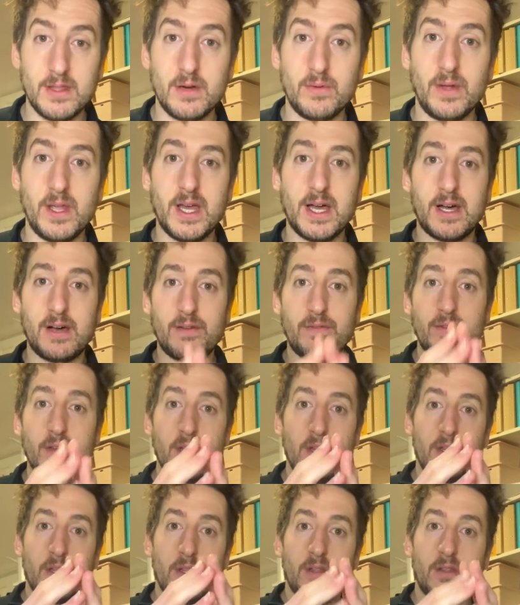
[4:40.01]
that we have
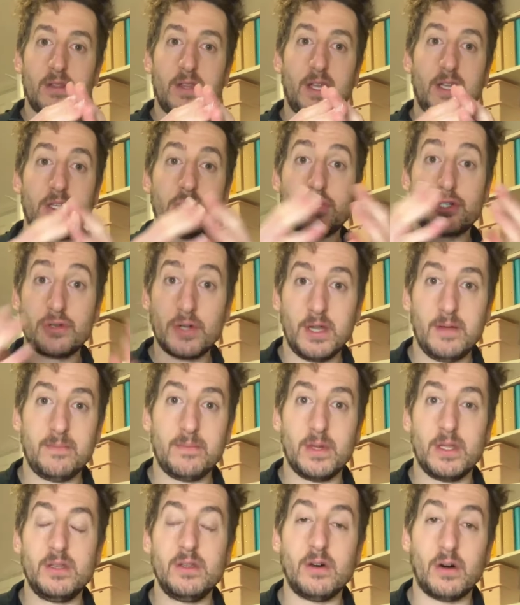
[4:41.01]
the
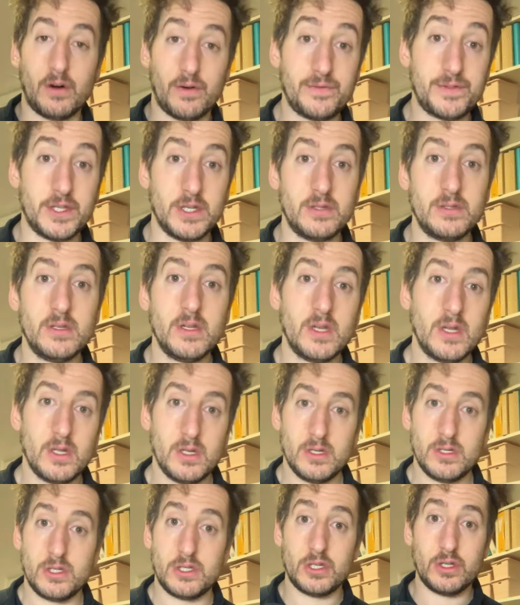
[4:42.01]
treatment often
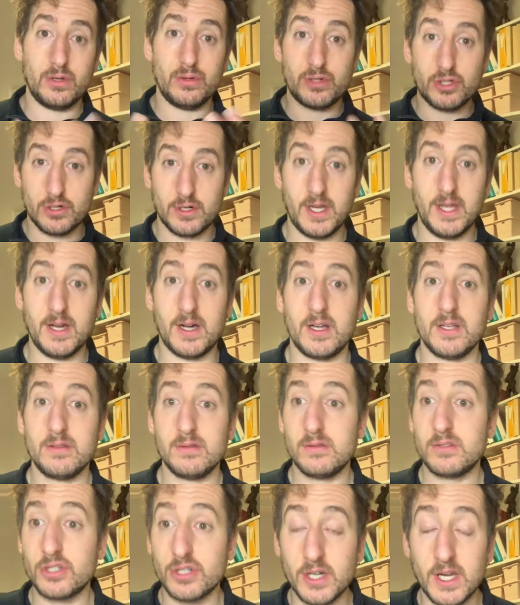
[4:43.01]
to
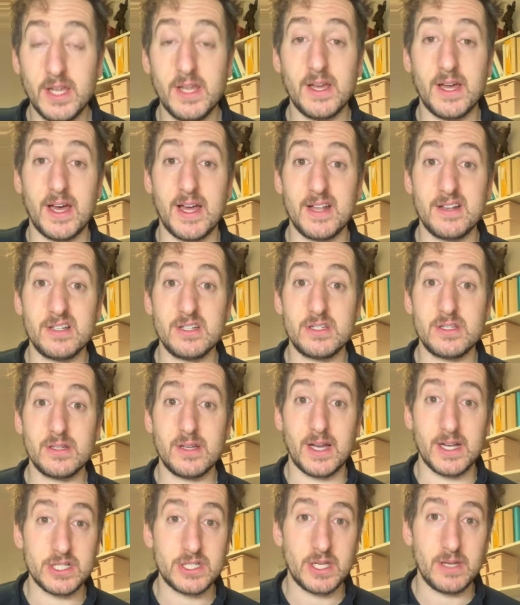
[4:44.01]
treat and
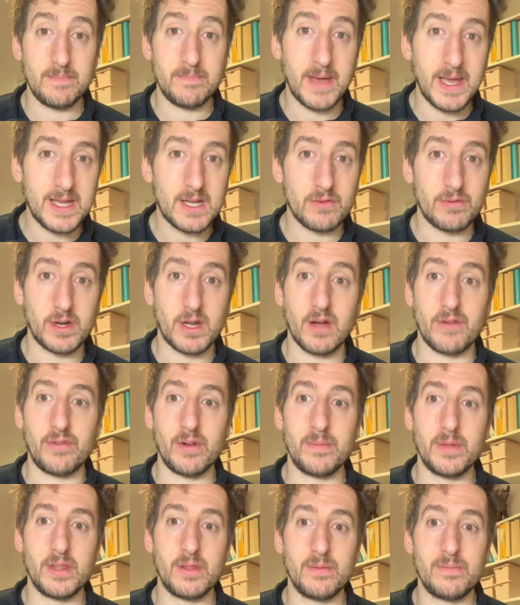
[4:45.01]
actually make a recovery,
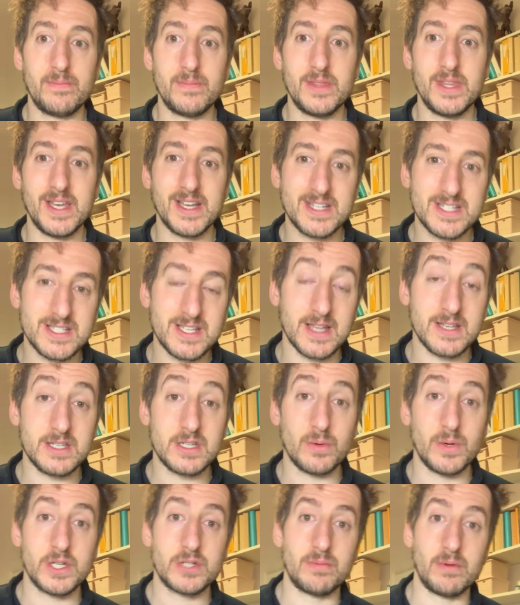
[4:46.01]
but the extent
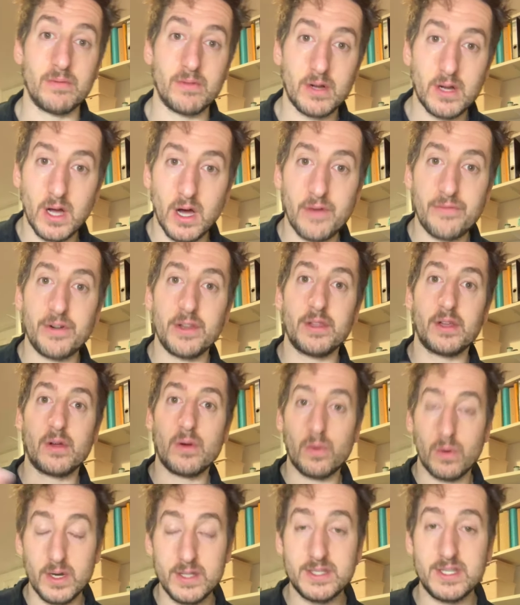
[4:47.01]
to which we recover and the
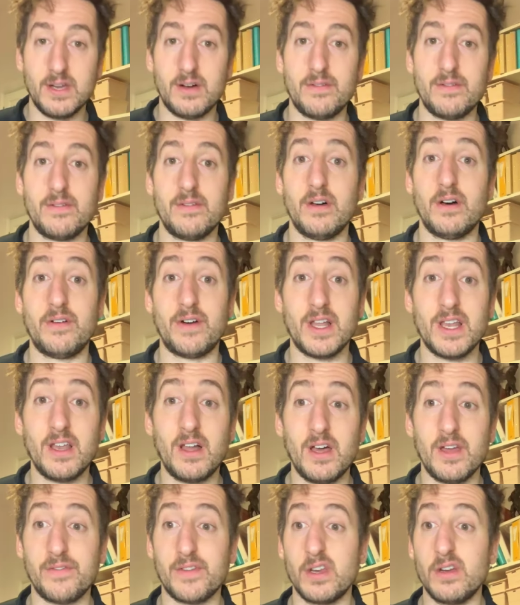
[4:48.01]
quality of our
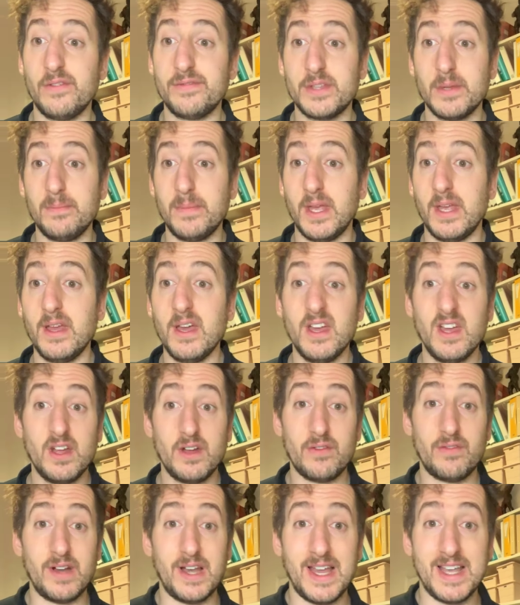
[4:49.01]
life can often be
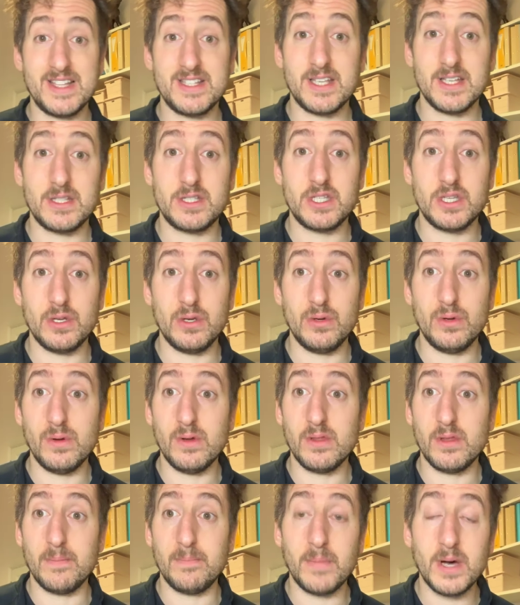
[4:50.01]
related to
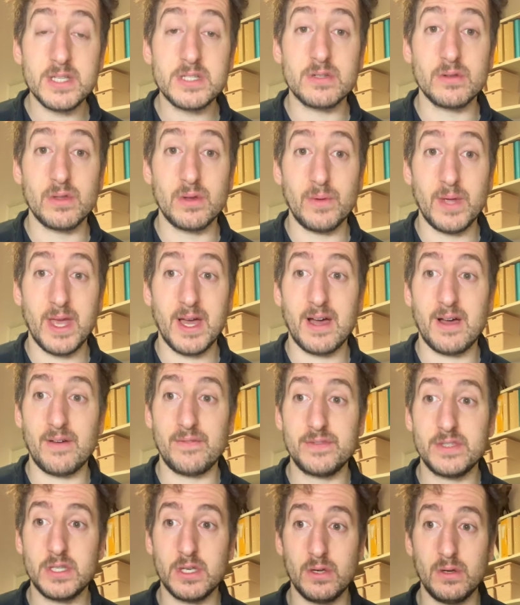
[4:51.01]
the muscle that we
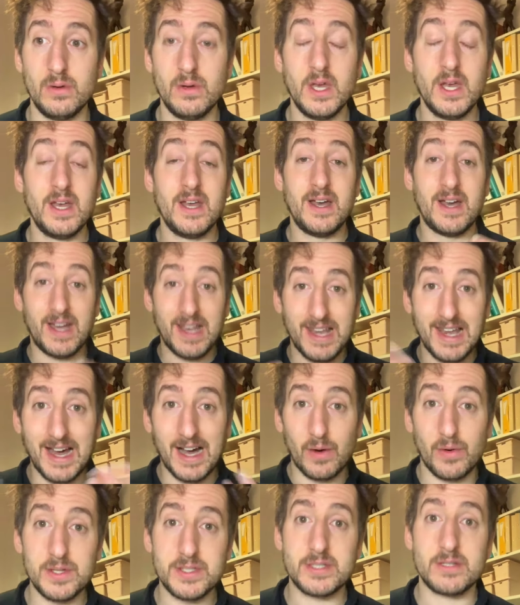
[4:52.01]
have to
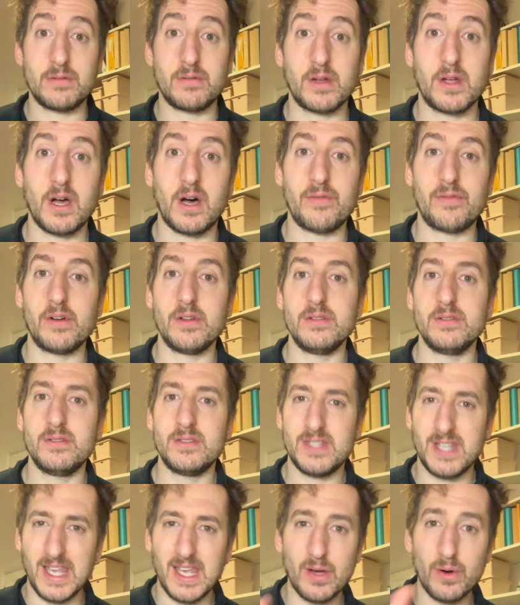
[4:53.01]
allow us to recover and
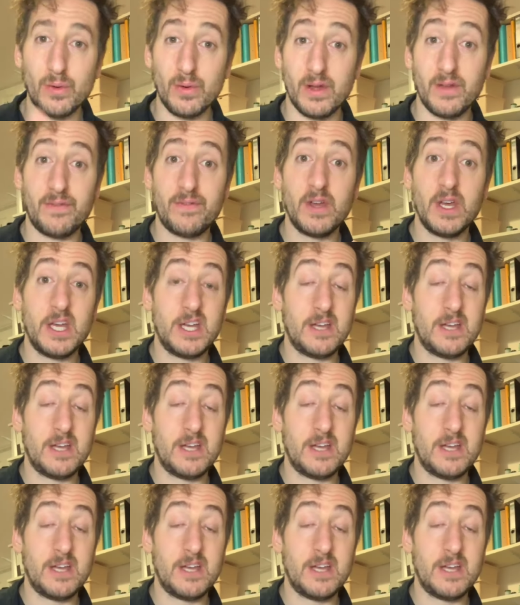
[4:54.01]
deal with